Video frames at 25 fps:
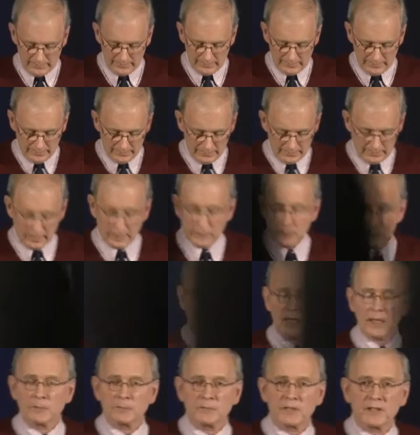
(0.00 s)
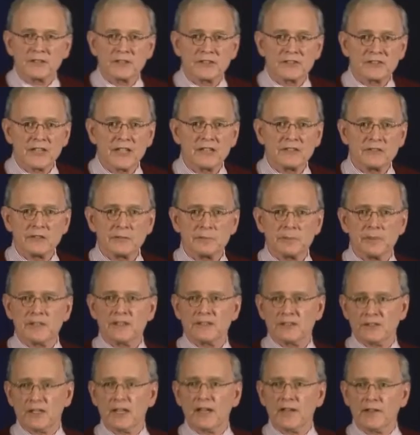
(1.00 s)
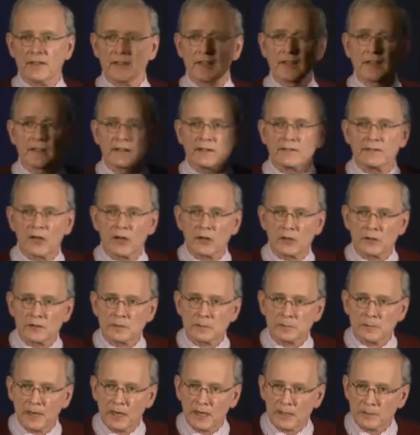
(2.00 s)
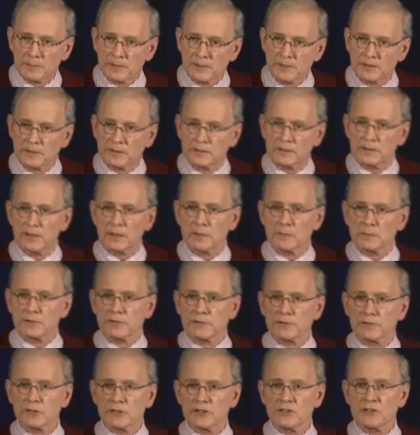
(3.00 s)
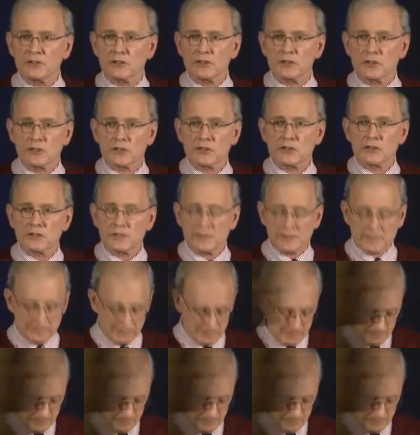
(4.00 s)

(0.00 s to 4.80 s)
And we come to the centerpiece, I think, of our department in terms of research.